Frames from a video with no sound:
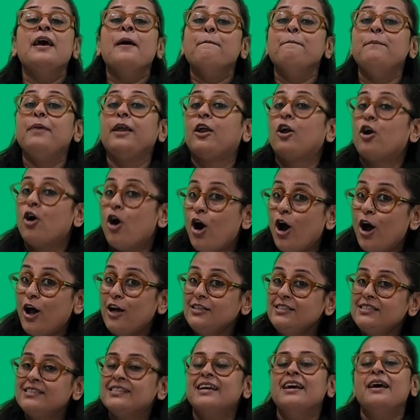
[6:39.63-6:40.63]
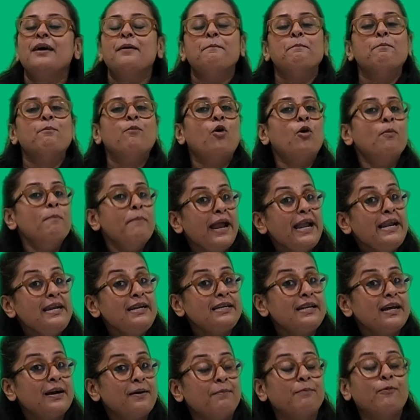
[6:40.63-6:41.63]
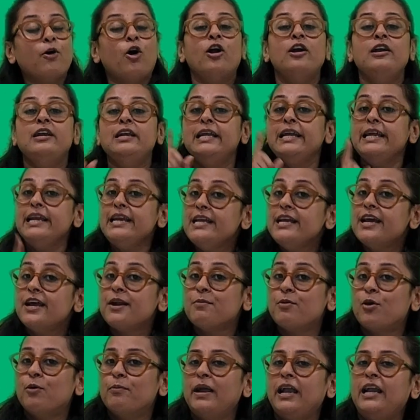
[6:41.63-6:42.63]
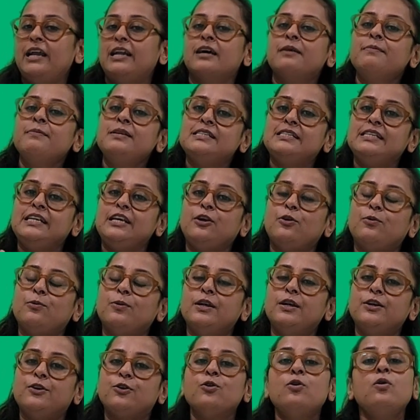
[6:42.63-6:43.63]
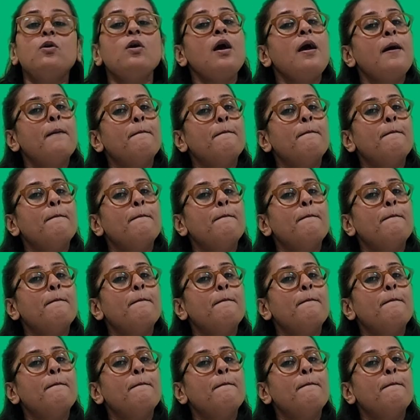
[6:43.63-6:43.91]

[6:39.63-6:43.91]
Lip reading: because momentum or linear momentum is equal to